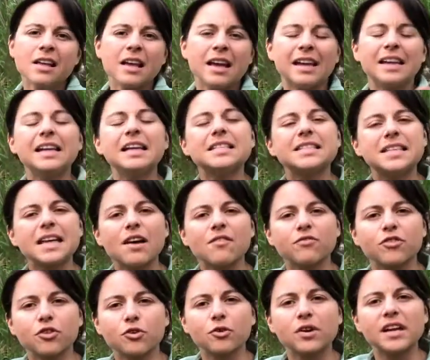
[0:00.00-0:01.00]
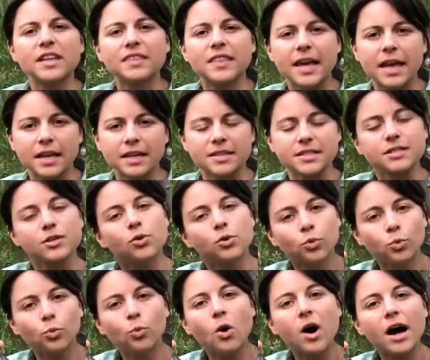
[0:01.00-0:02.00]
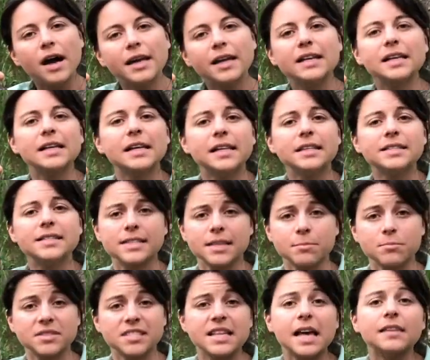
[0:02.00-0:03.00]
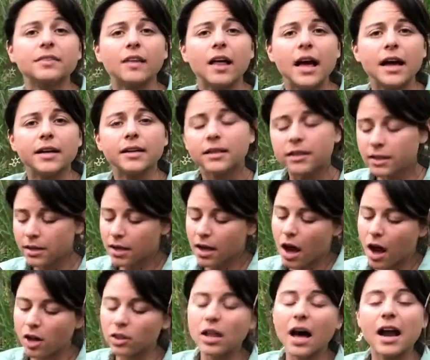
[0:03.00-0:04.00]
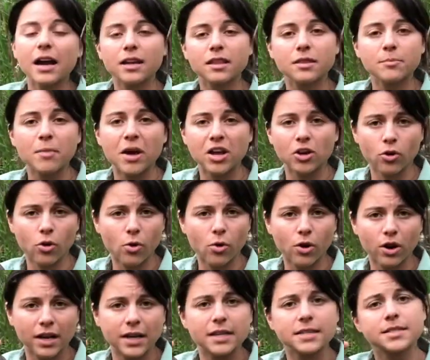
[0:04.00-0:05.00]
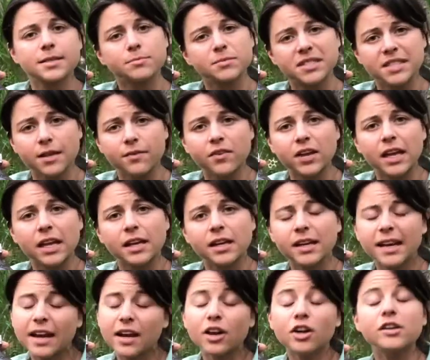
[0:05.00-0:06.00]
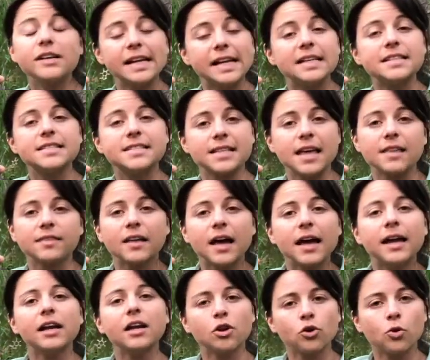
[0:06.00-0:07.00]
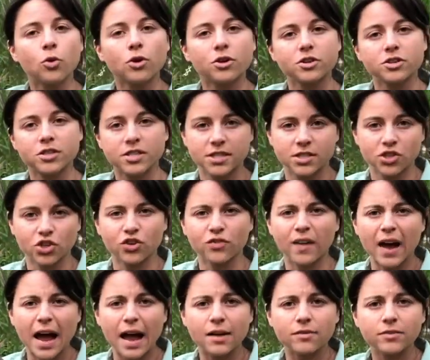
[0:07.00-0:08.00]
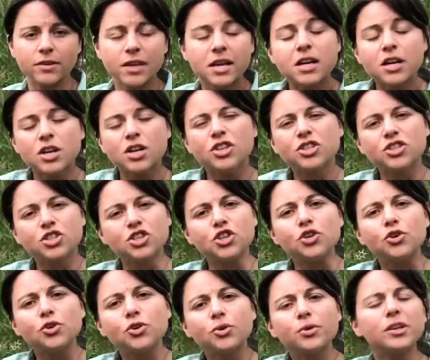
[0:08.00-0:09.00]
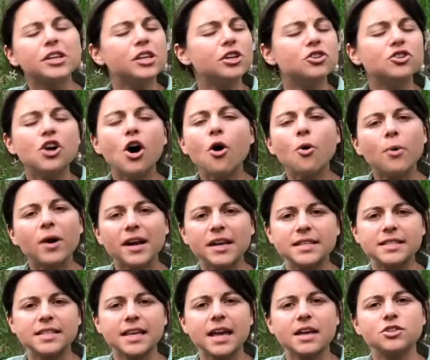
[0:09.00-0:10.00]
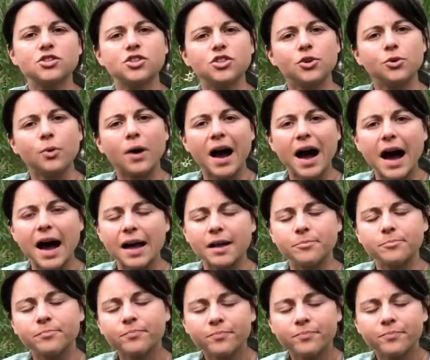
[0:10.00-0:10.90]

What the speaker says: It needs to have three things. One, it needs some sunlight. A lot of the microorganisms living in here need sunlight in order to survive. Two, you don't want it to get too hot.